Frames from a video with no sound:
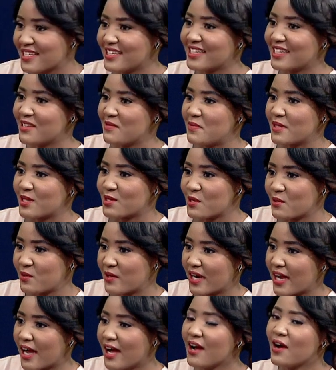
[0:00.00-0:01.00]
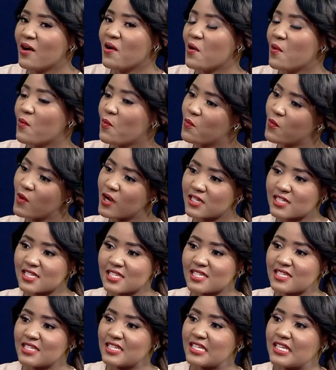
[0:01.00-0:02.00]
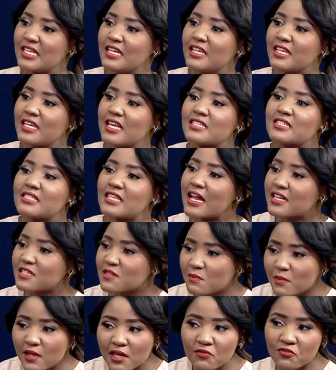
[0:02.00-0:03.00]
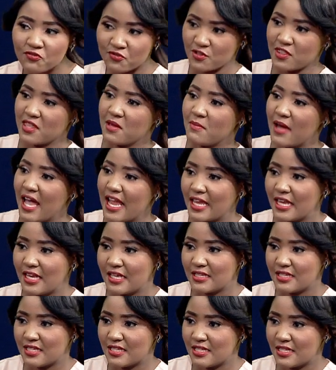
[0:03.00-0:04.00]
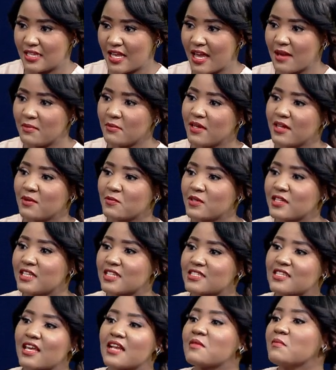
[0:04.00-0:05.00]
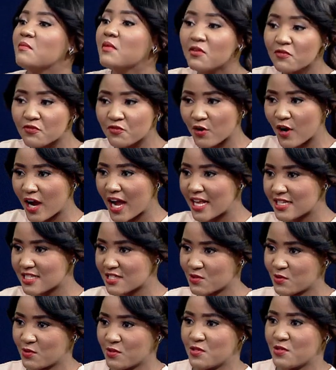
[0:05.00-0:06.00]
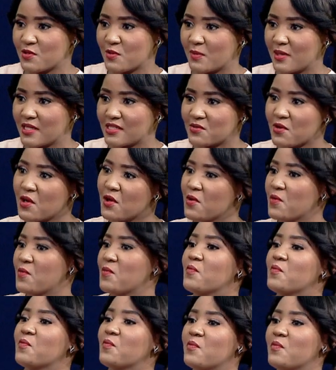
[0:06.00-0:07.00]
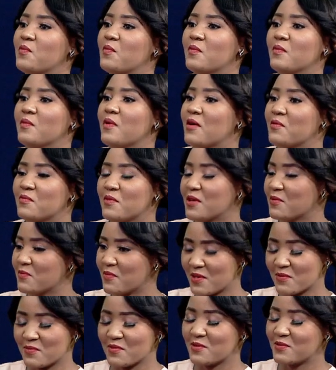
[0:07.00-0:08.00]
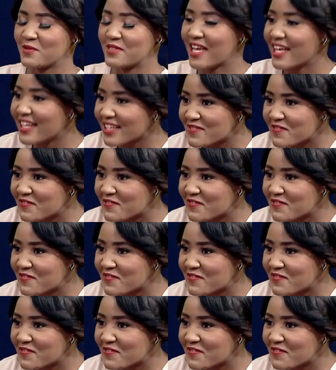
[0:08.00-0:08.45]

a little mm. bit longer, mm. what's does that mean for the market? I mean, what does that mean for us consumers mm. when, when you tell